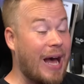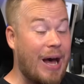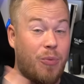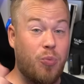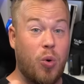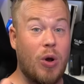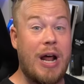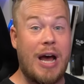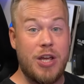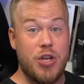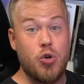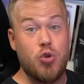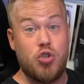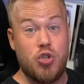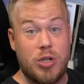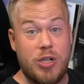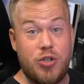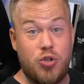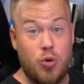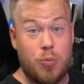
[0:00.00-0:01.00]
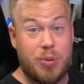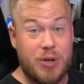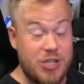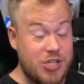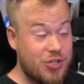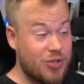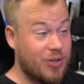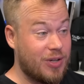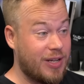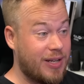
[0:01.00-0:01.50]
What I usually do
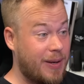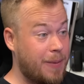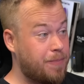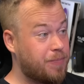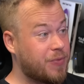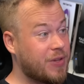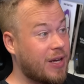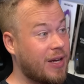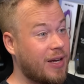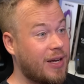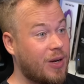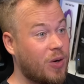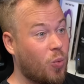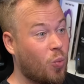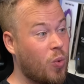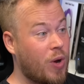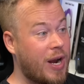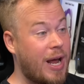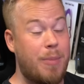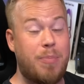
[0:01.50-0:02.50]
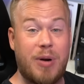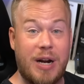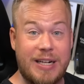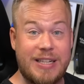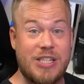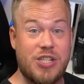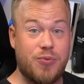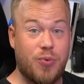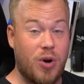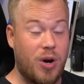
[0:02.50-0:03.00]
personally, when I
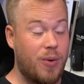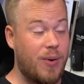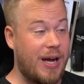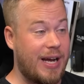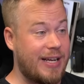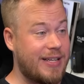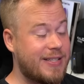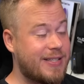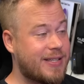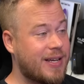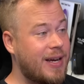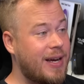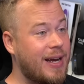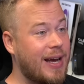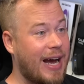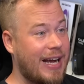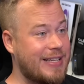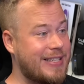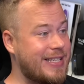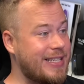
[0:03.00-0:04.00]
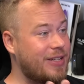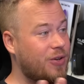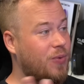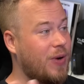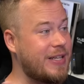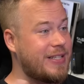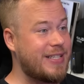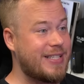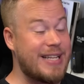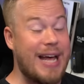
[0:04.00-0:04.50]
practice for a race, I see the
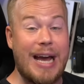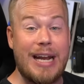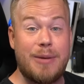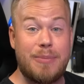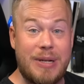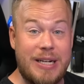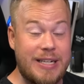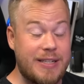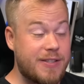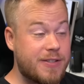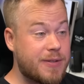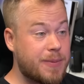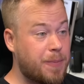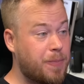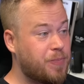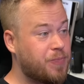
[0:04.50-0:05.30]
race is 90 minutes.